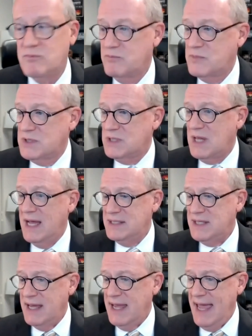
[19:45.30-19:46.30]
slides
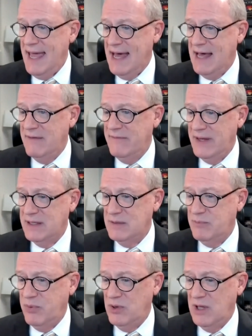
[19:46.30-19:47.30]
I have. I could
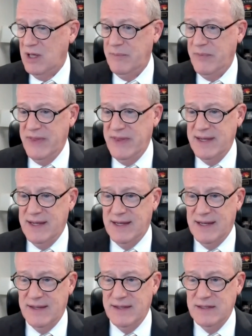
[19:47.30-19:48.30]
pull up
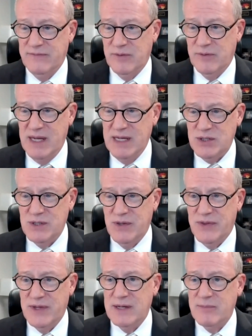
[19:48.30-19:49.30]
the inflammation
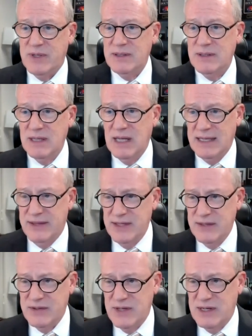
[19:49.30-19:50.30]
thing, but I
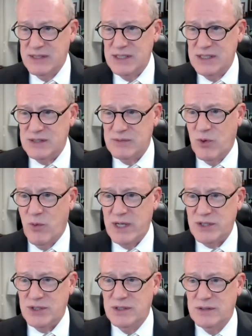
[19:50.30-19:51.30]
think I see some
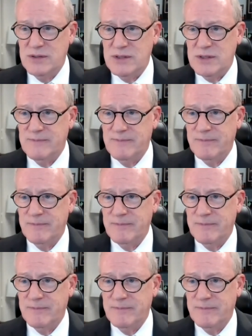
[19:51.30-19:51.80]
questions